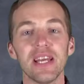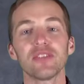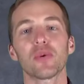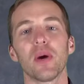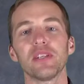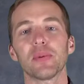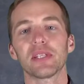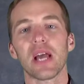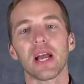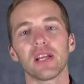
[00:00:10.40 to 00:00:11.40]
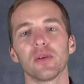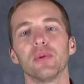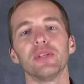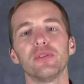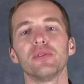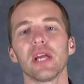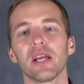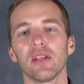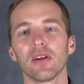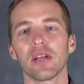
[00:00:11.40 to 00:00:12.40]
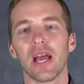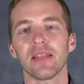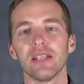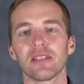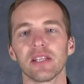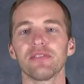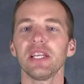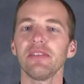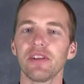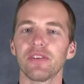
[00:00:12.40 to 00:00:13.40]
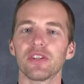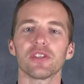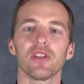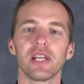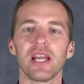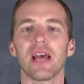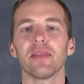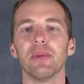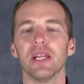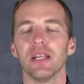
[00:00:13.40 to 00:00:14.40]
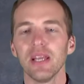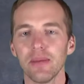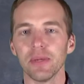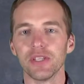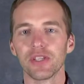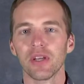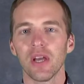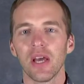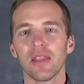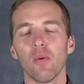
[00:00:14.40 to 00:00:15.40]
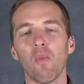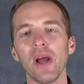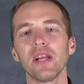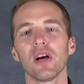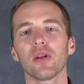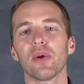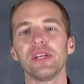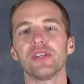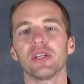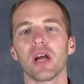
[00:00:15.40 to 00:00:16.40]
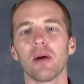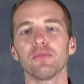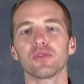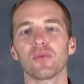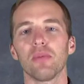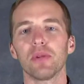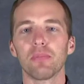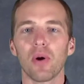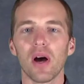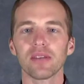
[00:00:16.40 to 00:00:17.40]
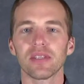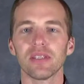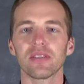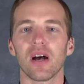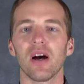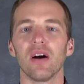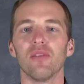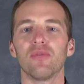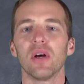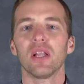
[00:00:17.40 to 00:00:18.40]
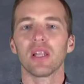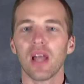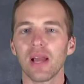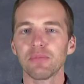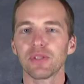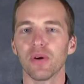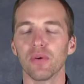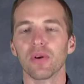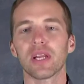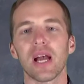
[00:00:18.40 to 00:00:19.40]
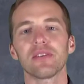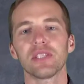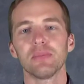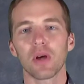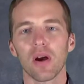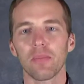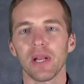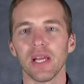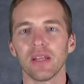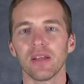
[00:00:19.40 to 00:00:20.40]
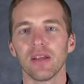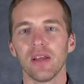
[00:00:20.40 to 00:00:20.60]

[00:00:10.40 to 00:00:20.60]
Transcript: It is quite spectacular when you do take a look at these cliffs, even if you're just looking at them in an image. The white coloration comes from deposits of limestone or calcium carbonate.